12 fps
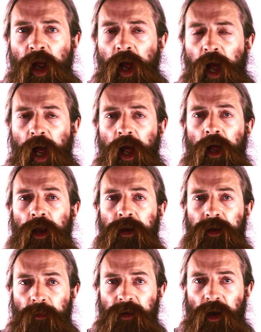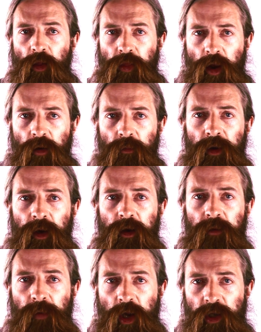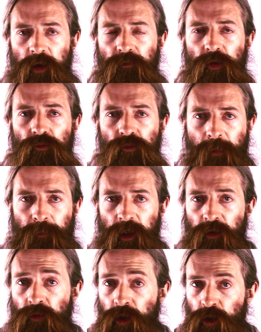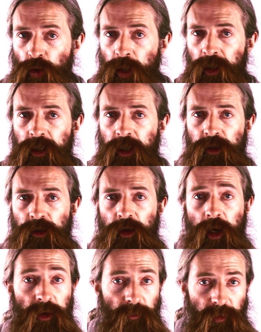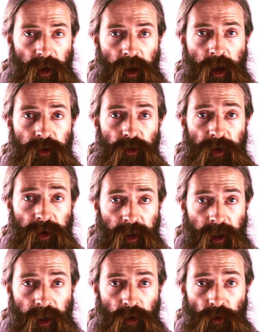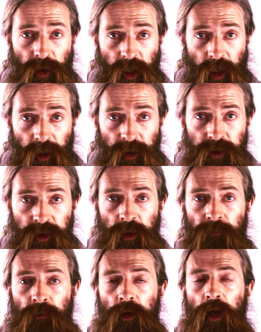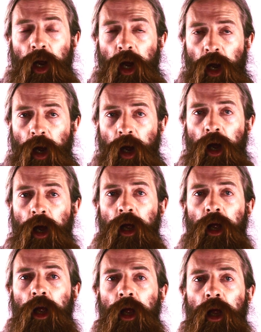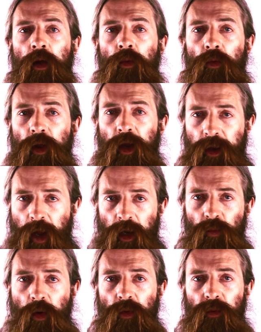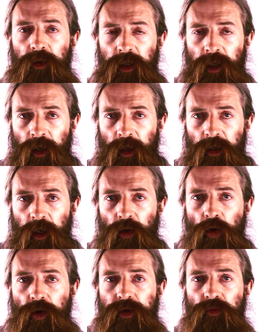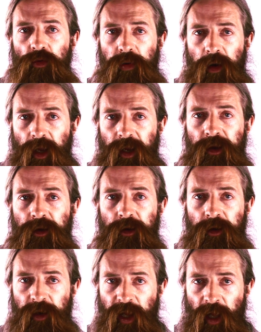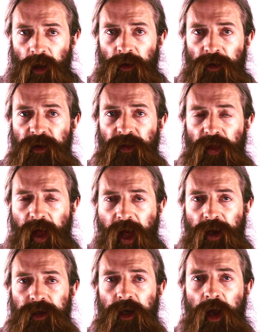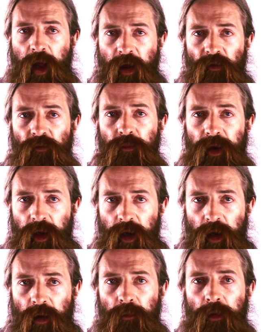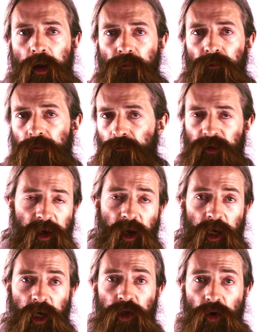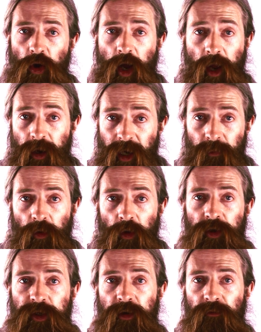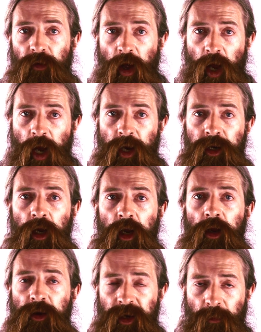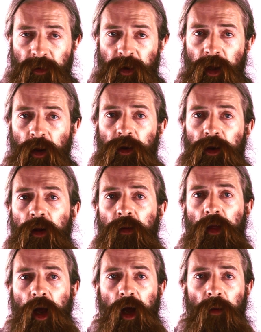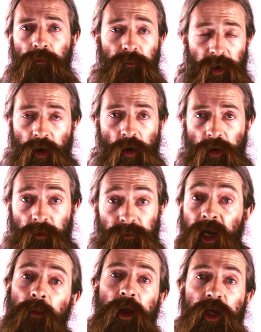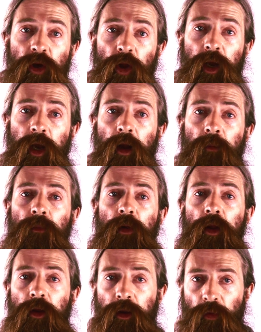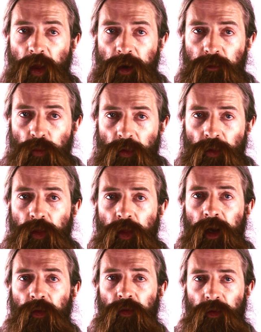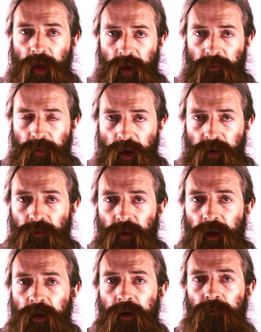And stem cell therapies, especially for the rapidly renewing tissues like the blood or the skin or the gut, are exactly what we would need in order to replace cells that have become sluggish or unable to divide, stem cells, um, because of telomere shortening. So that's one thing that's part of this.